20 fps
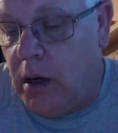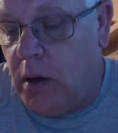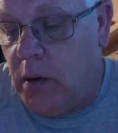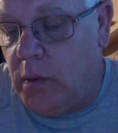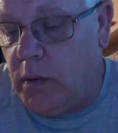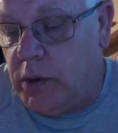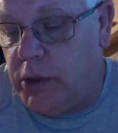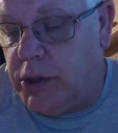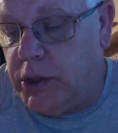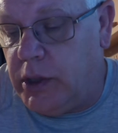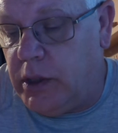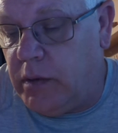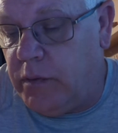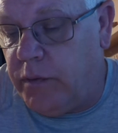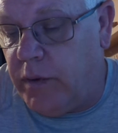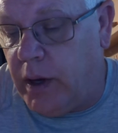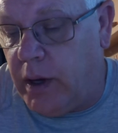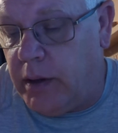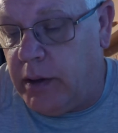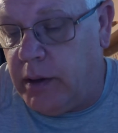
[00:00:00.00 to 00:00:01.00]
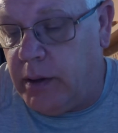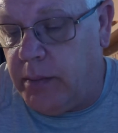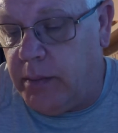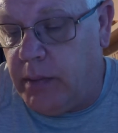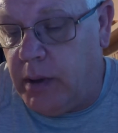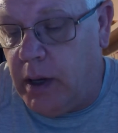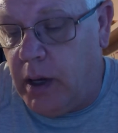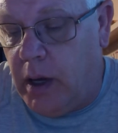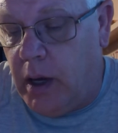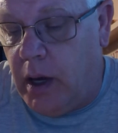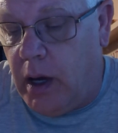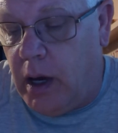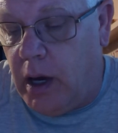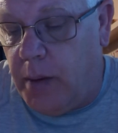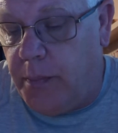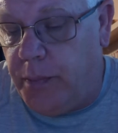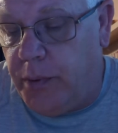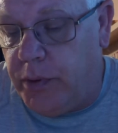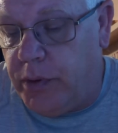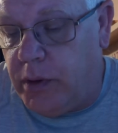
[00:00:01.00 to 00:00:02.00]
where she had found them.
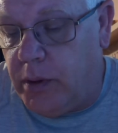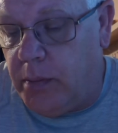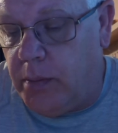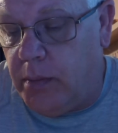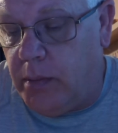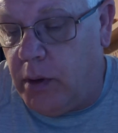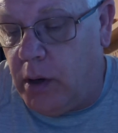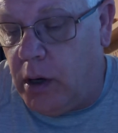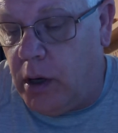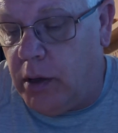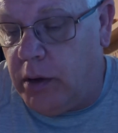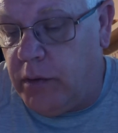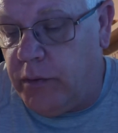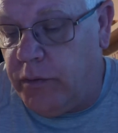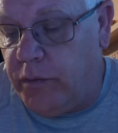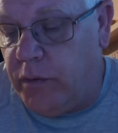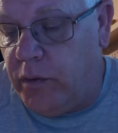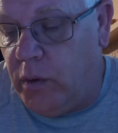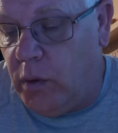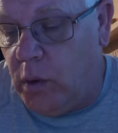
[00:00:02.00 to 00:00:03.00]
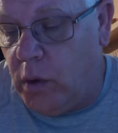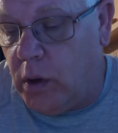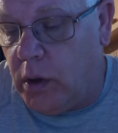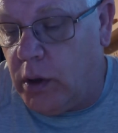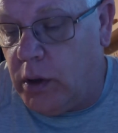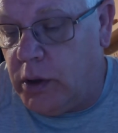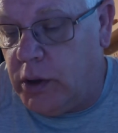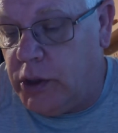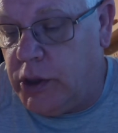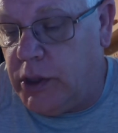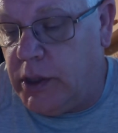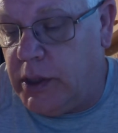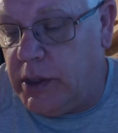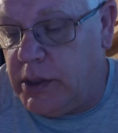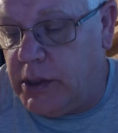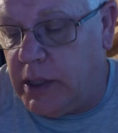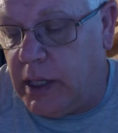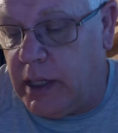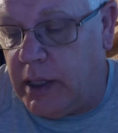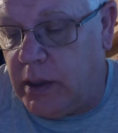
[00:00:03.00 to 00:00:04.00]
I'll put them on the floor, she
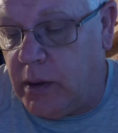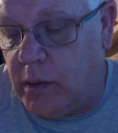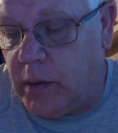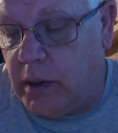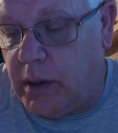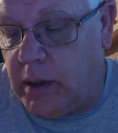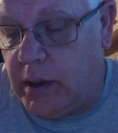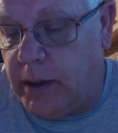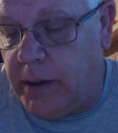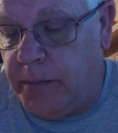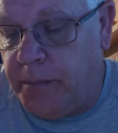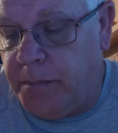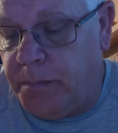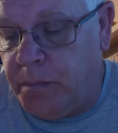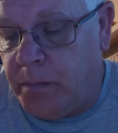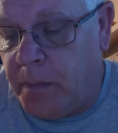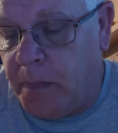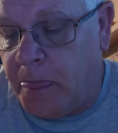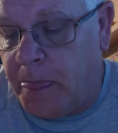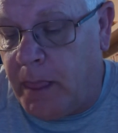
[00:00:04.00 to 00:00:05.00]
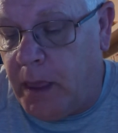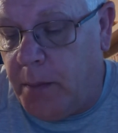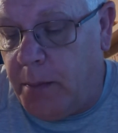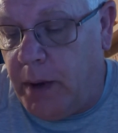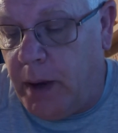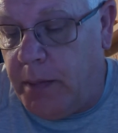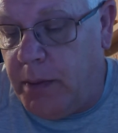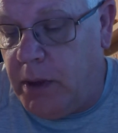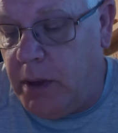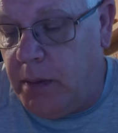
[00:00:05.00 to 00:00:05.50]
decided quickly. Maybe the